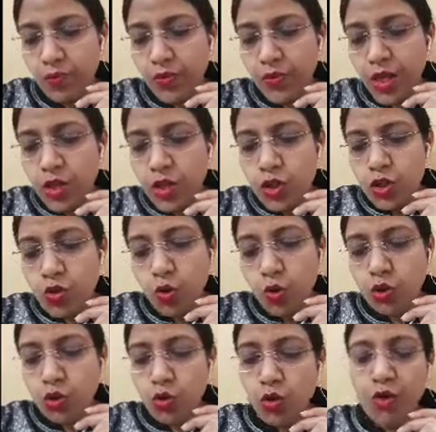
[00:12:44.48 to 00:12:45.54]
stone throw
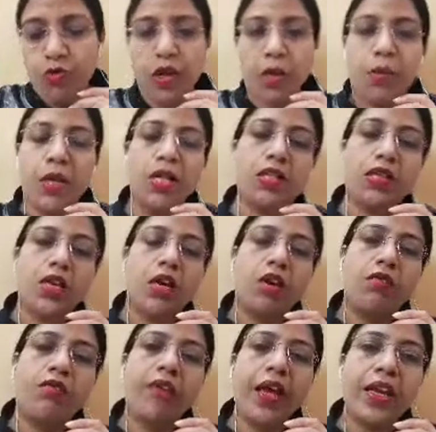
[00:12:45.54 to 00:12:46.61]
away, means
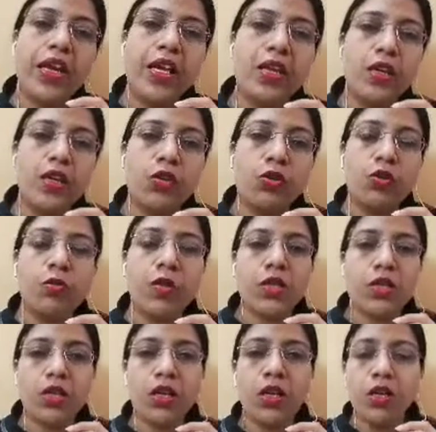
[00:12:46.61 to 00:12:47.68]
very near to Mr.
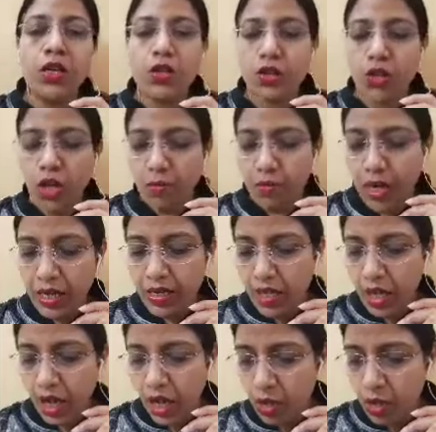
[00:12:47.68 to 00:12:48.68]
Sharma's house.